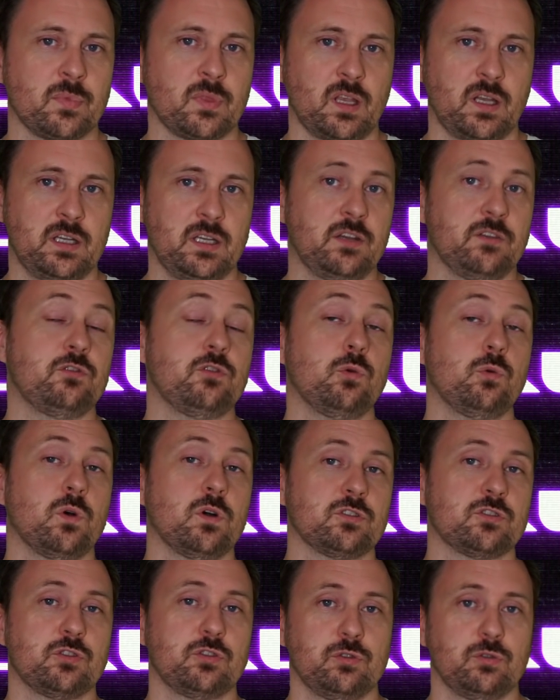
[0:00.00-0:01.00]
if you
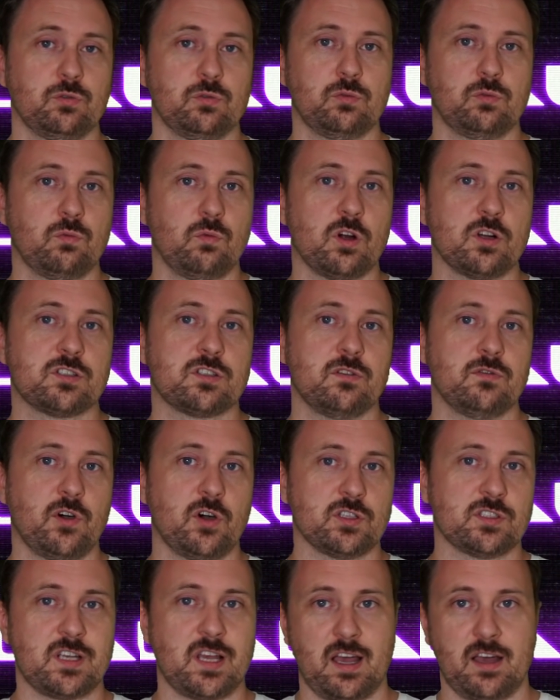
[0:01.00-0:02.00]
want to watch the
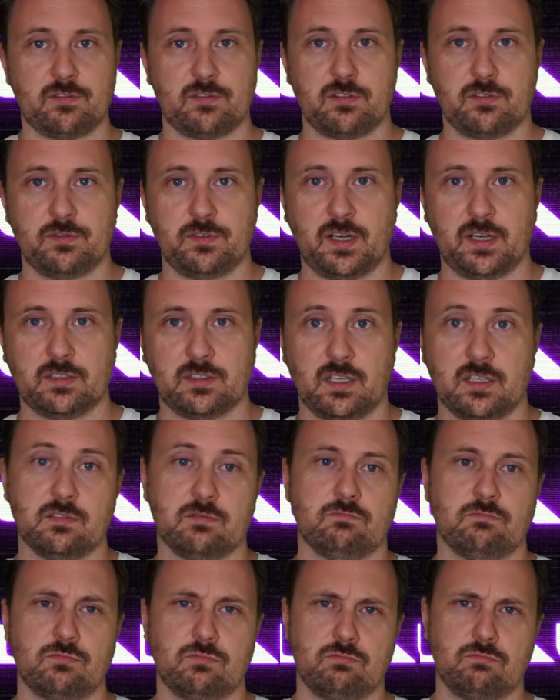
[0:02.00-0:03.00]
VODs after the fact and
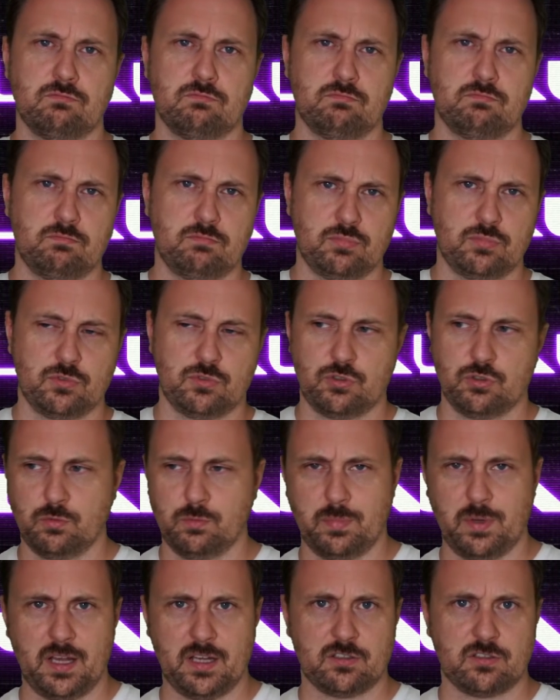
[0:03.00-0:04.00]
zoom
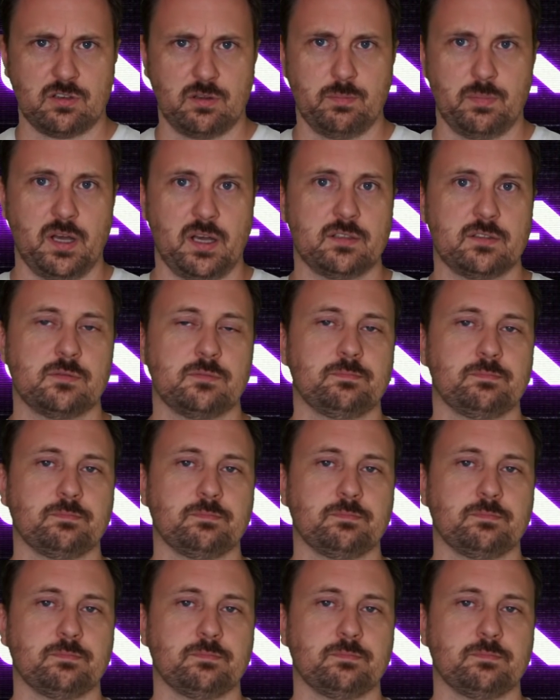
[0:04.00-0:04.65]
past some parts.